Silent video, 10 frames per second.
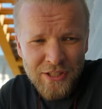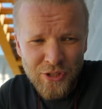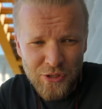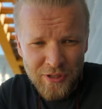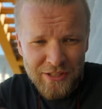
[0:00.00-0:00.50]

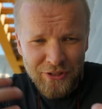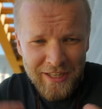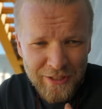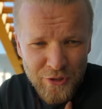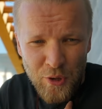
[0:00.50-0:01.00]
So you guys are
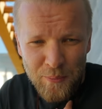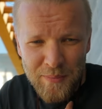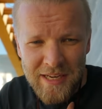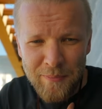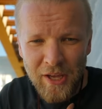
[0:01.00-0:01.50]
getting to know
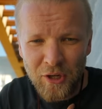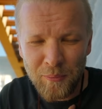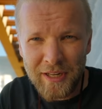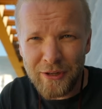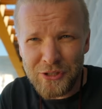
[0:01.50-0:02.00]
me better,
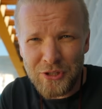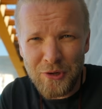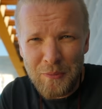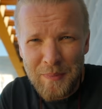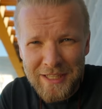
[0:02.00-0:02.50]
but it
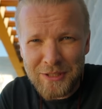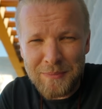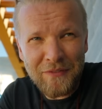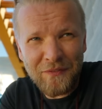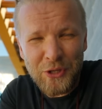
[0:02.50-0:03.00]
also makes
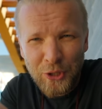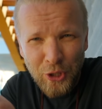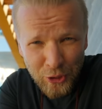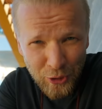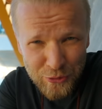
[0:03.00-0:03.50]
me feel
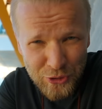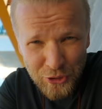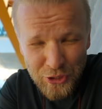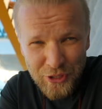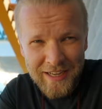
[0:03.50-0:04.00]

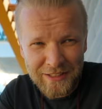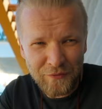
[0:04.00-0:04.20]
closer to you guys.